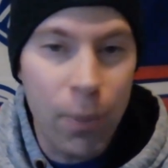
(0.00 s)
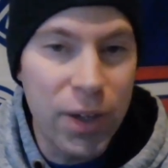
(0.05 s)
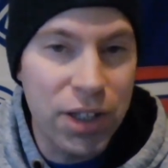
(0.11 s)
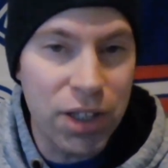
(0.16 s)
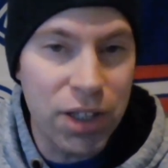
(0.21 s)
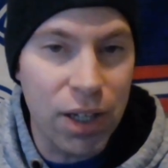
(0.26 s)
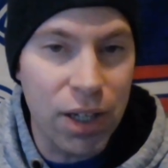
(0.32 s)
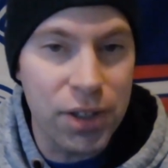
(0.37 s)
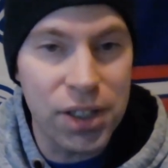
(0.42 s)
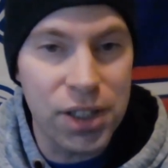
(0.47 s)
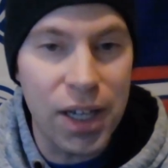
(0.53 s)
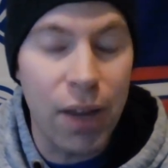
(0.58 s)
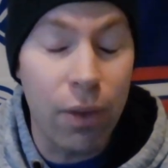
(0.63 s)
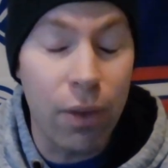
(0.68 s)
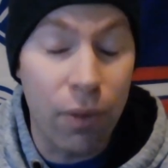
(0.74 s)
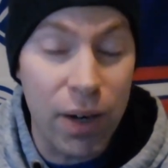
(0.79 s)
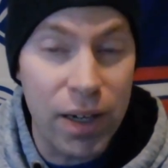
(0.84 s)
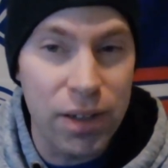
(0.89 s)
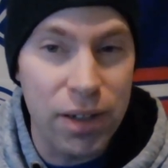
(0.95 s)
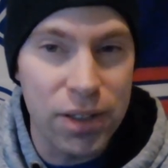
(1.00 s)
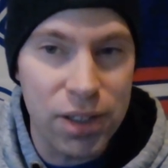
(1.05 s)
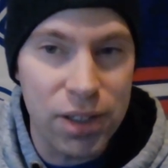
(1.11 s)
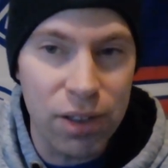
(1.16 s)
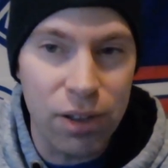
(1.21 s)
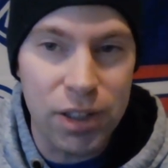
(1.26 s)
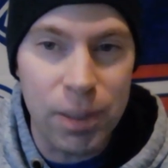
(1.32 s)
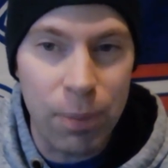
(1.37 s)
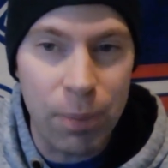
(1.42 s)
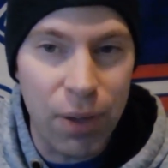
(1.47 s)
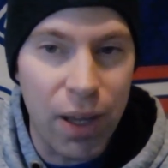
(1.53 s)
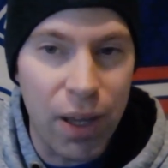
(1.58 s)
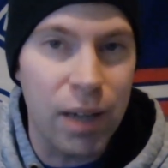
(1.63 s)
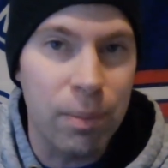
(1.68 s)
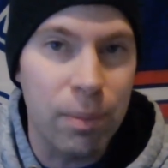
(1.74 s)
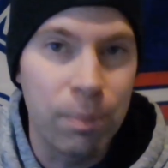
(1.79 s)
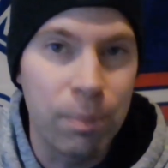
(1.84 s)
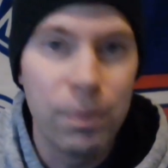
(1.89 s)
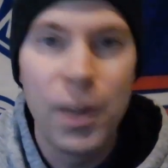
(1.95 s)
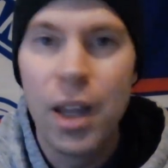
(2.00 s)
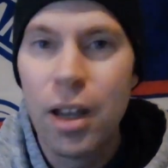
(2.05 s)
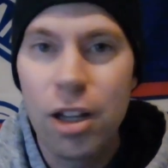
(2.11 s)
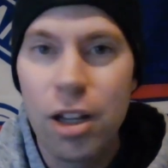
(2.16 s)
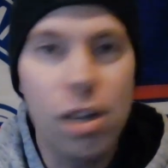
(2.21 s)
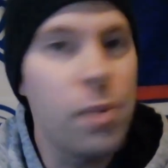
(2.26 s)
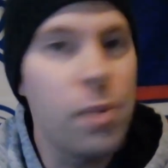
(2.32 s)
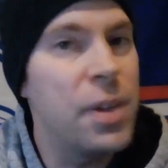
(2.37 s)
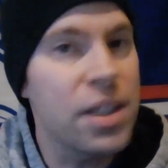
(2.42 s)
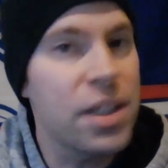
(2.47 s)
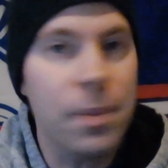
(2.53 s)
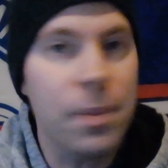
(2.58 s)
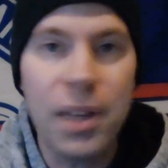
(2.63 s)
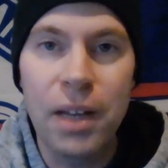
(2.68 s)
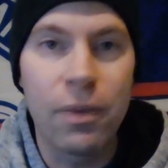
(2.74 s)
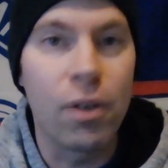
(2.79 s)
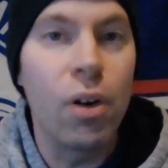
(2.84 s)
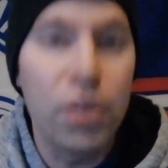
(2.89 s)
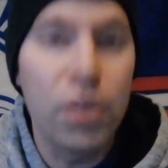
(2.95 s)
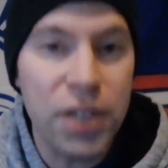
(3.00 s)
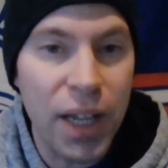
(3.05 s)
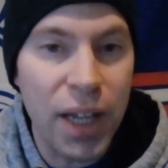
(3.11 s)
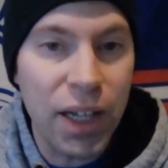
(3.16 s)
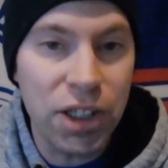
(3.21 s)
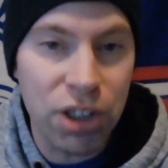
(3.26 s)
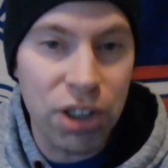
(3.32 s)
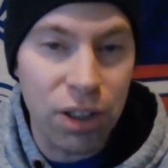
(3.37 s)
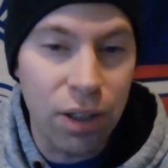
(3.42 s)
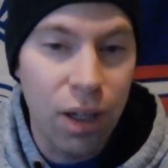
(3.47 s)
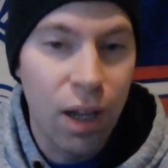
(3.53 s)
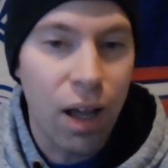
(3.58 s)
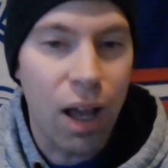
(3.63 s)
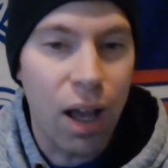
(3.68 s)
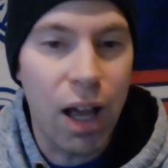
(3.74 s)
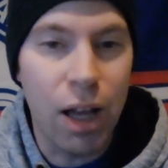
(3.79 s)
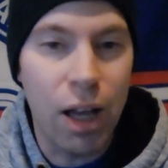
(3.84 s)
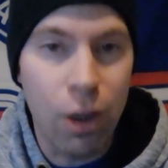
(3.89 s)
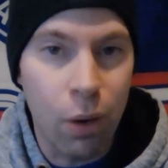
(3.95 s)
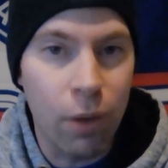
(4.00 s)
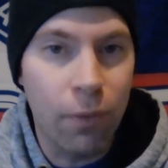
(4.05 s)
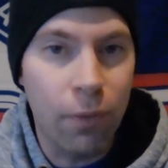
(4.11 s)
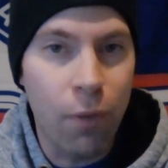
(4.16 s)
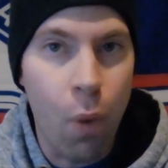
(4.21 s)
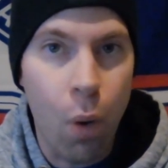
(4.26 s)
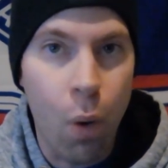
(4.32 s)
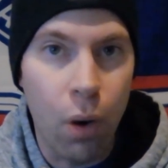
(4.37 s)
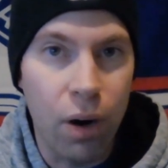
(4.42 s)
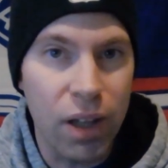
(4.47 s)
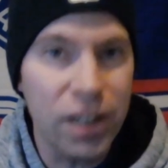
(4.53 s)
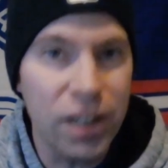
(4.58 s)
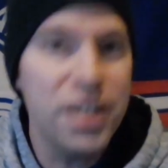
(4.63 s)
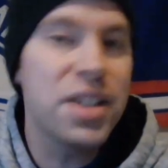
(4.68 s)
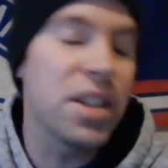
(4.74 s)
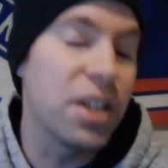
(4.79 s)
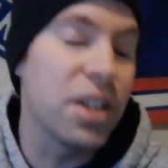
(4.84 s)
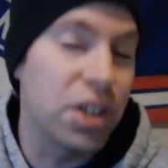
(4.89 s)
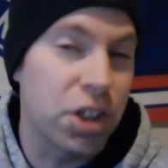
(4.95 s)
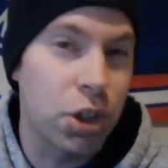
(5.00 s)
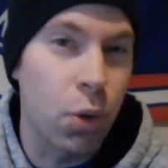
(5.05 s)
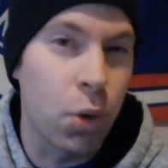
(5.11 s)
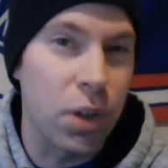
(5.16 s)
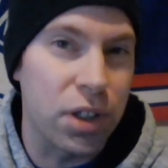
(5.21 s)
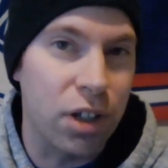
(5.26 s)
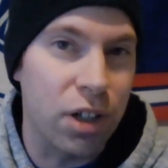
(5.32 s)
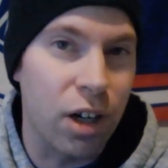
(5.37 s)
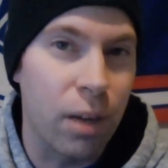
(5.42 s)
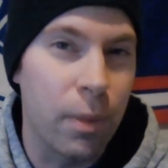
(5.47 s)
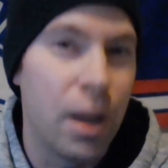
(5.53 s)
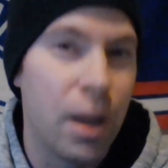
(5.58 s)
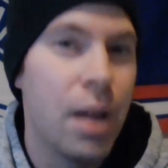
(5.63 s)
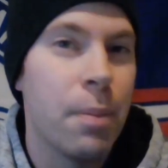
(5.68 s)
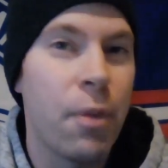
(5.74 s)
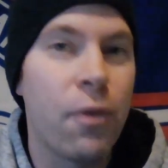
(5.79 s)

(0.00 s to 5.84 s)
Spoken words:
We shall see how the Rangers look to play it, and could be something of a rotation going forward, at least in the short term,